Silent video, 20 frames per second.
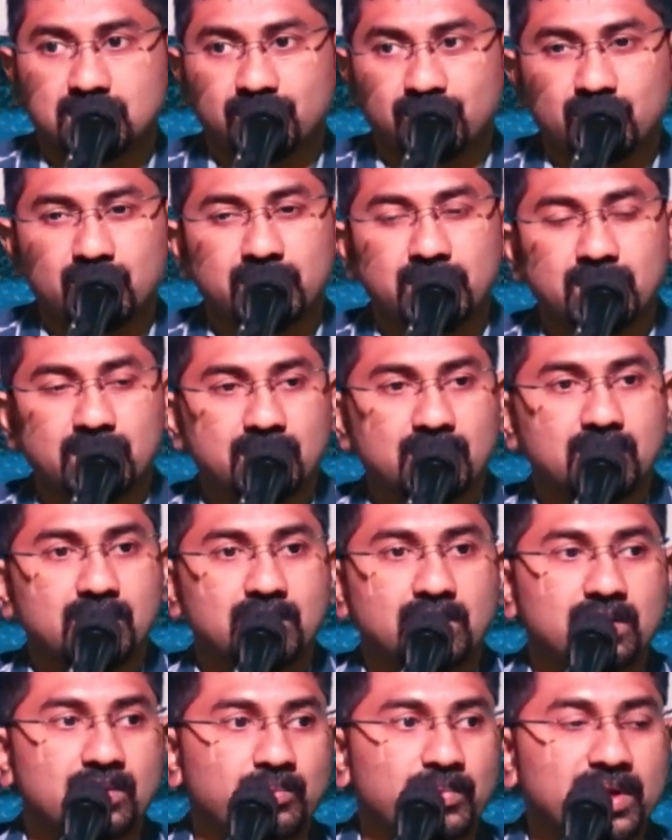if you are a,
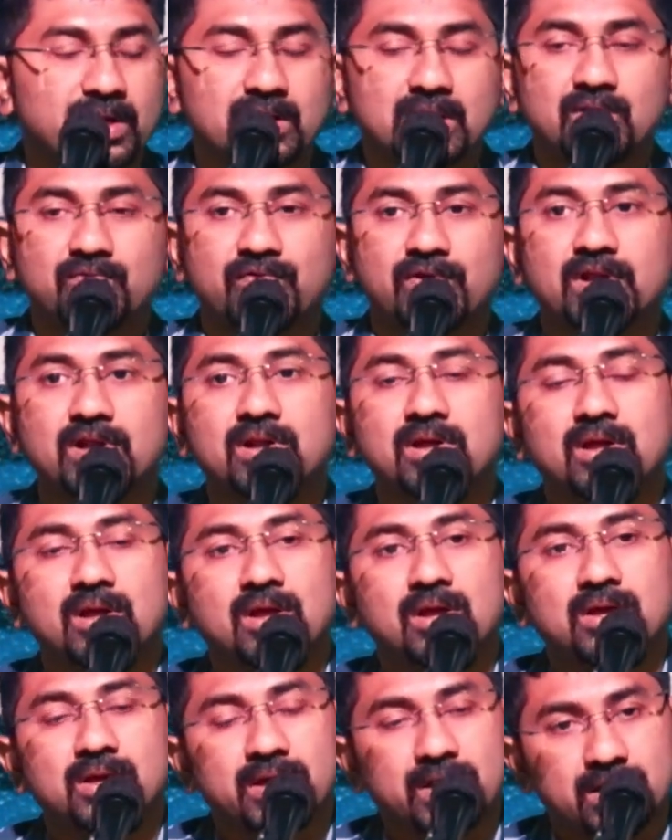in a medical field
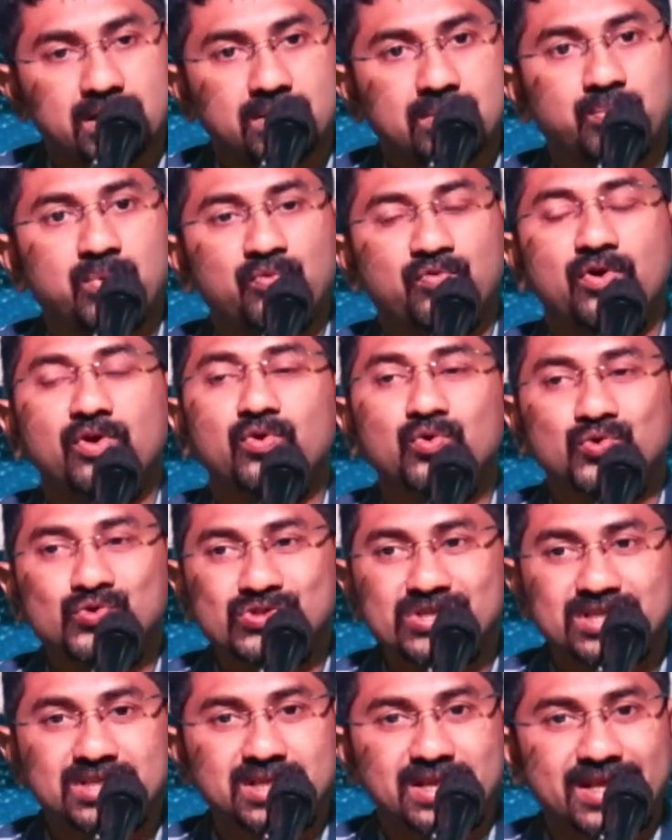before you
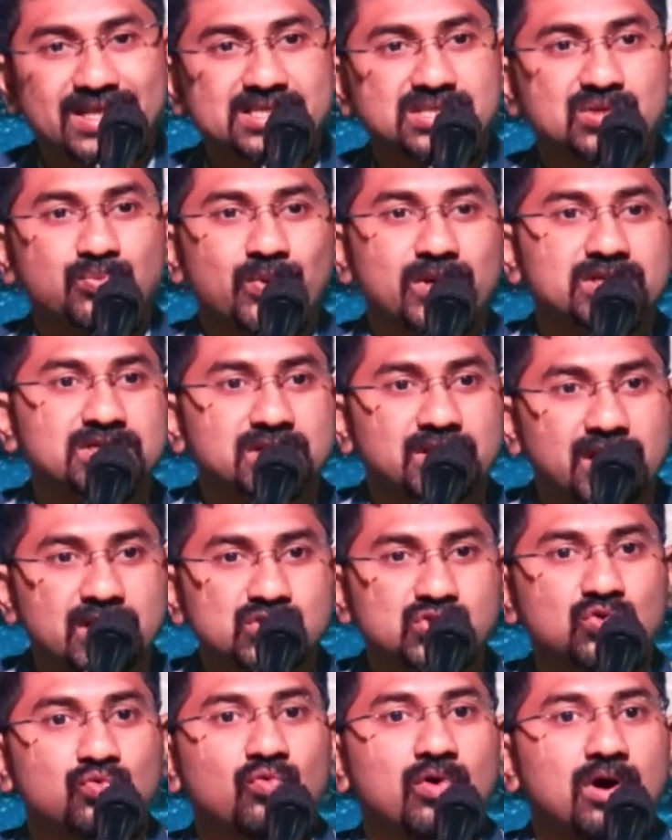see the next patient
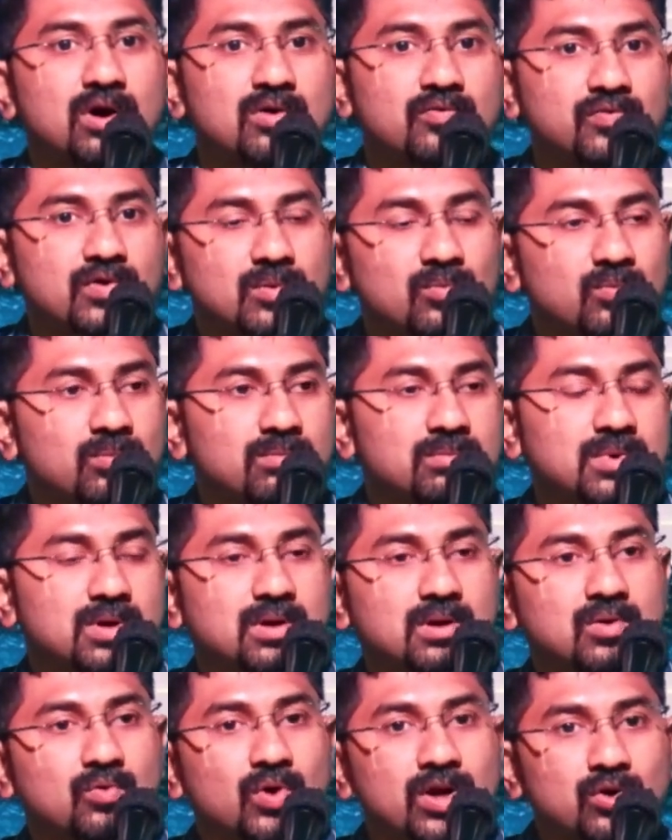as you walk from
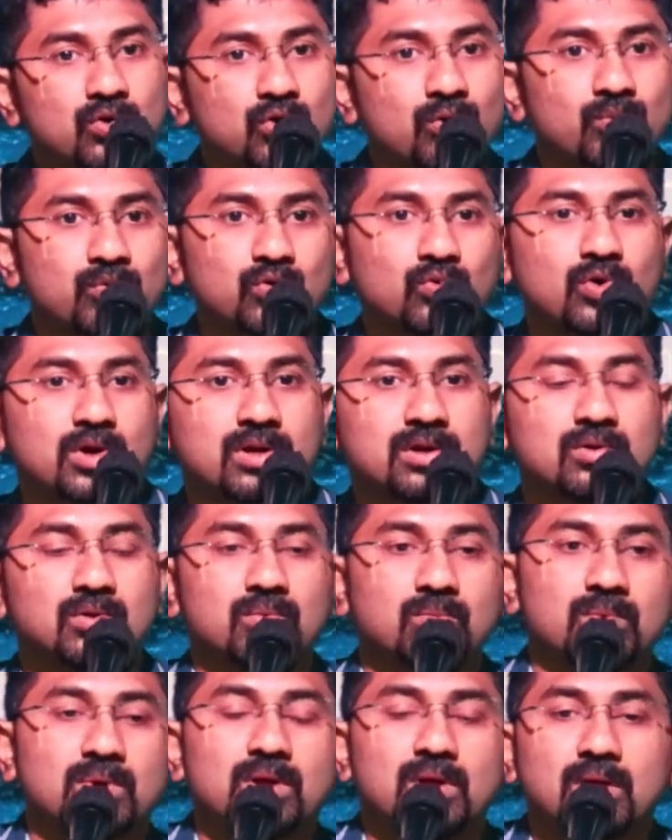uh, one room to one
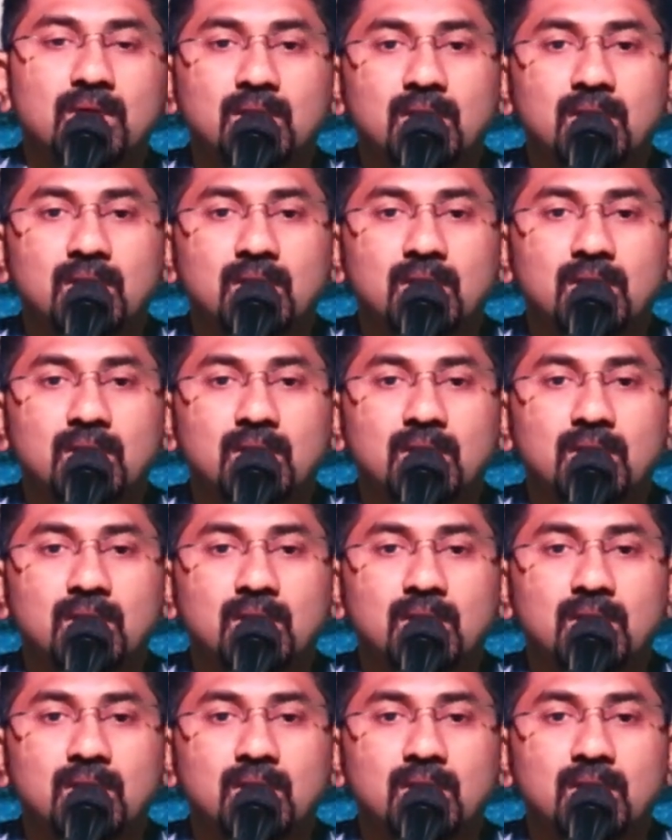room